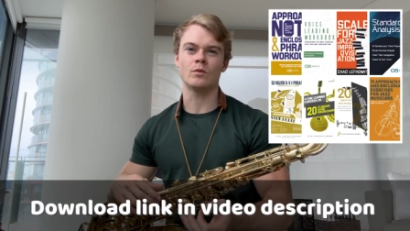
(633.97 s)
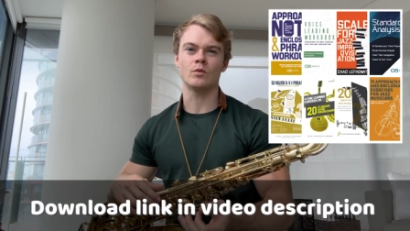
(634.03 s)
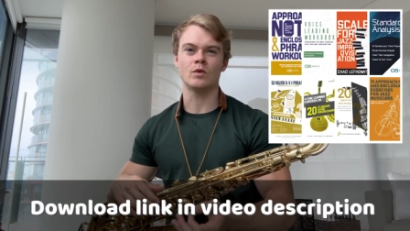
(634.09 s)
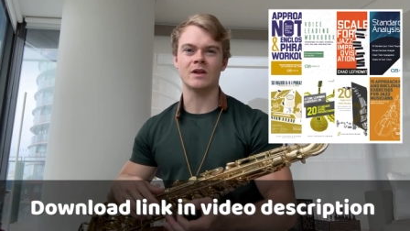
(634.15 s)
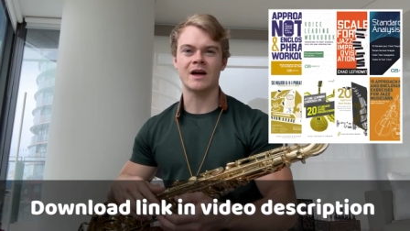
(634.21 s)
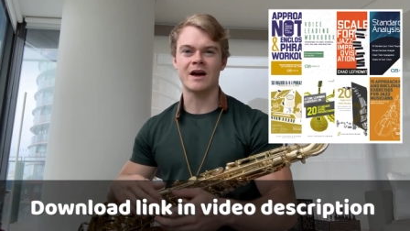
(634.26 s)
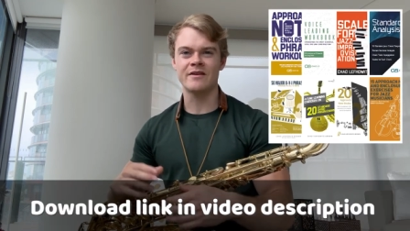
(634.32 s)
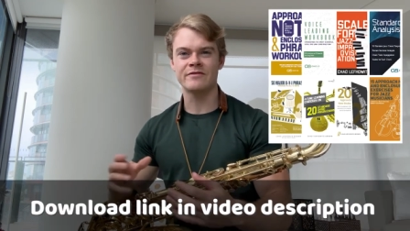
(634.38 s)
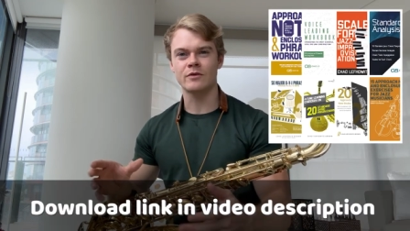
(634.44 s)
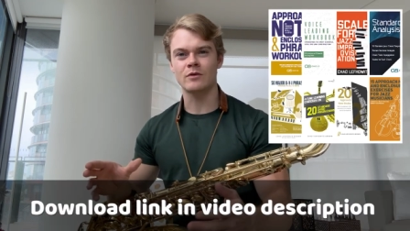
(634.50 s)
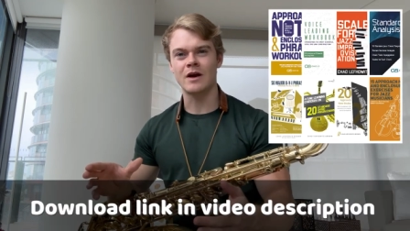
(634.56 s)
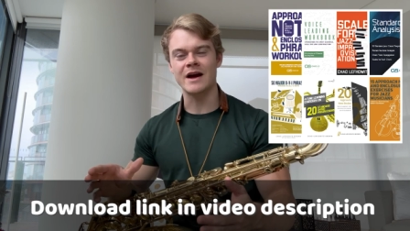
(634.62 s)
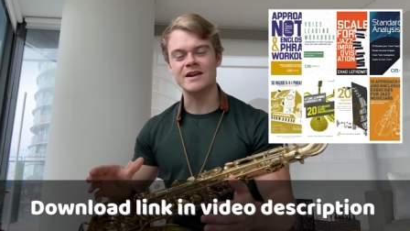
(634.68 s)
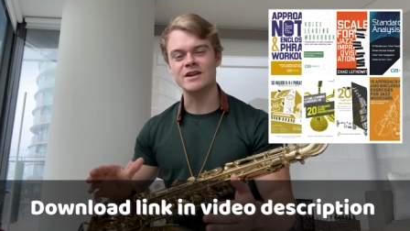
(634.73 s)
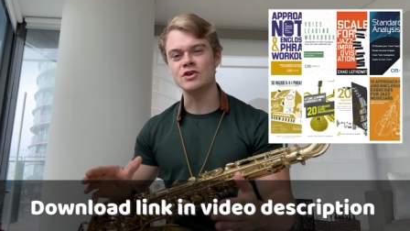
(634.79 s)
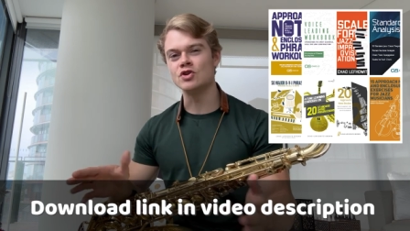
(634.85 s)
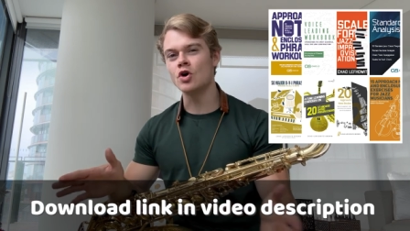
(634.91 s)
will have
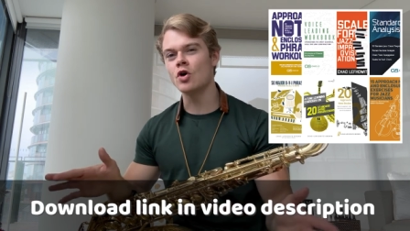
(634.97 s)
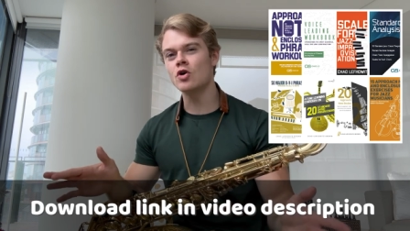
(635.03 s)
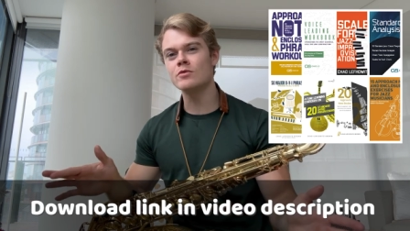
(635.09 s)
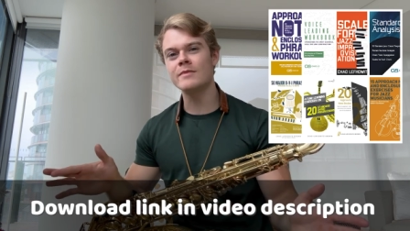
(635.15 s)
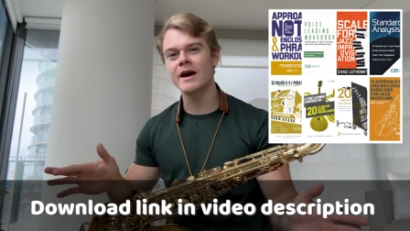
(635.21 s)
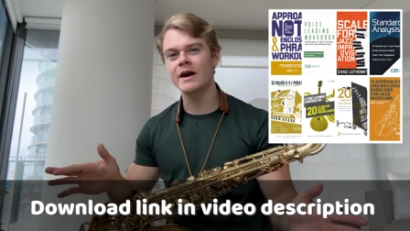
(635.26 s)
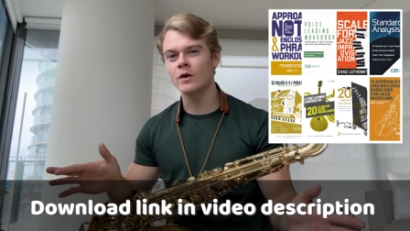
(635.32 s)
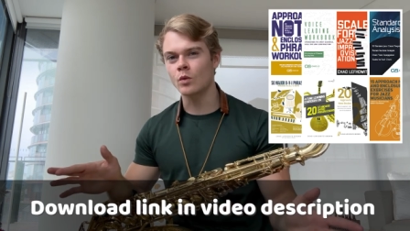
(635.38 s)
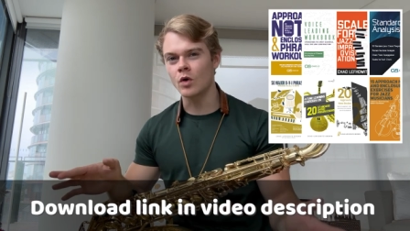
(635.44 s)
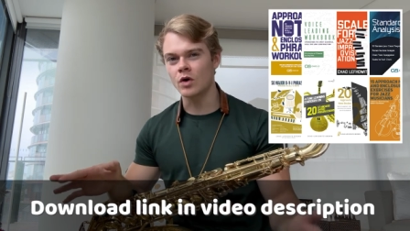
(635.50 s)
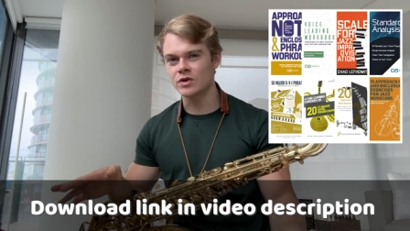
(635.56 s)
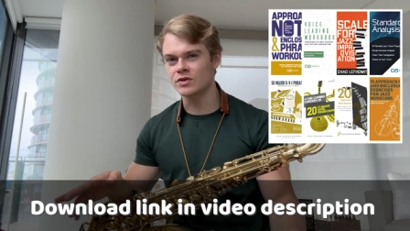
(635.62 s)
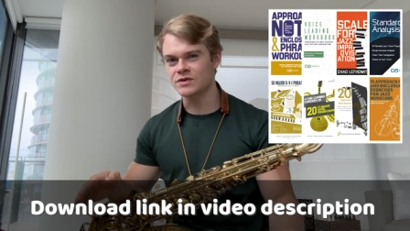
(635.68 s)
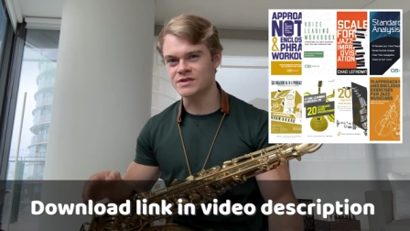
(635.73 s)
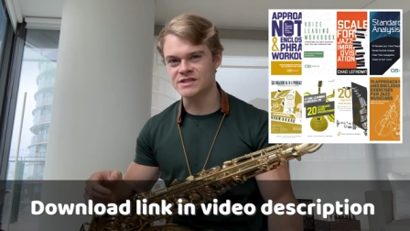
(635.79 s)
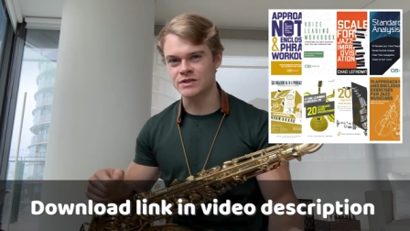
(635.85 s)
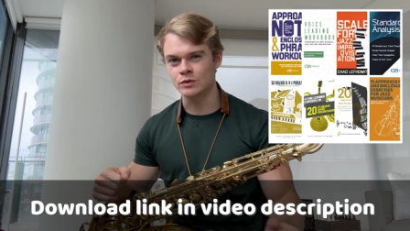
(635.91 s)
variety no matter what
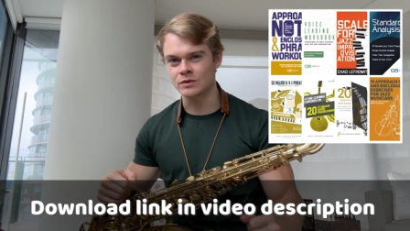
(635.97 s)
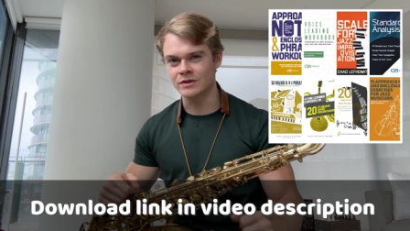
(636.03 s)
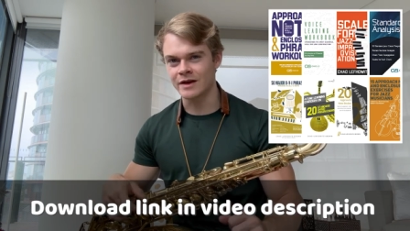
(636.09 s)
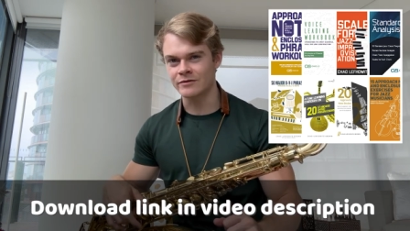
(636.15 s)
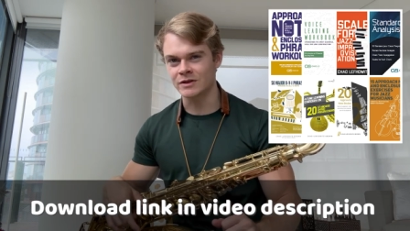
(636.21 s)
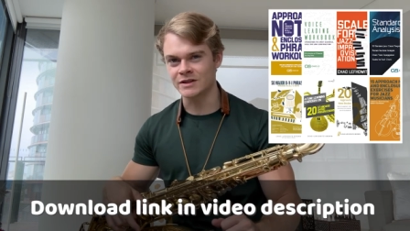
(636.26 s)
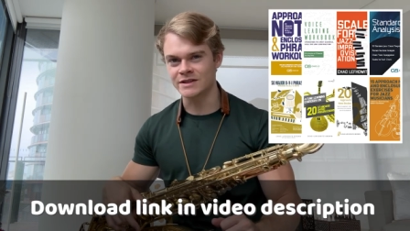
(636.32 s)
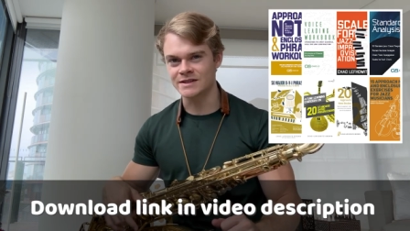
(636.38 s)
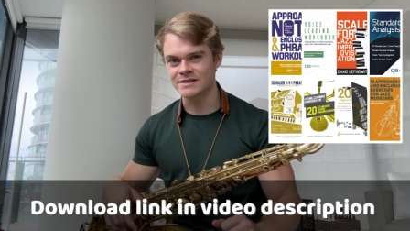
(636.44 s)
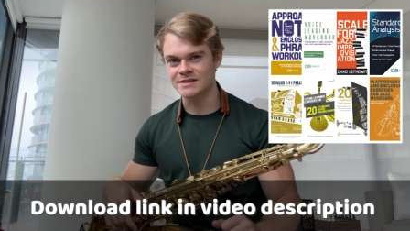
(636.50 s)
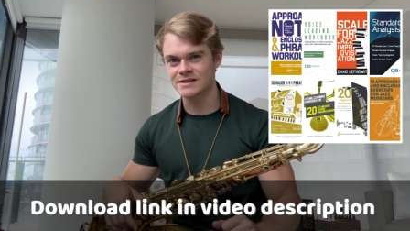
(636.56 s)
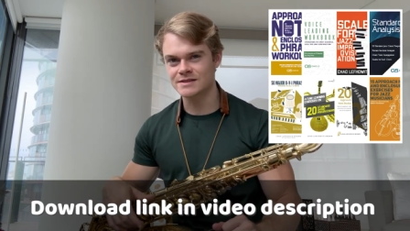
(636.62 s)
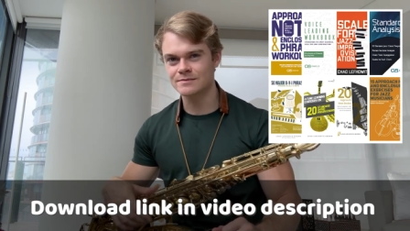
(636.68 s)
your skill level is.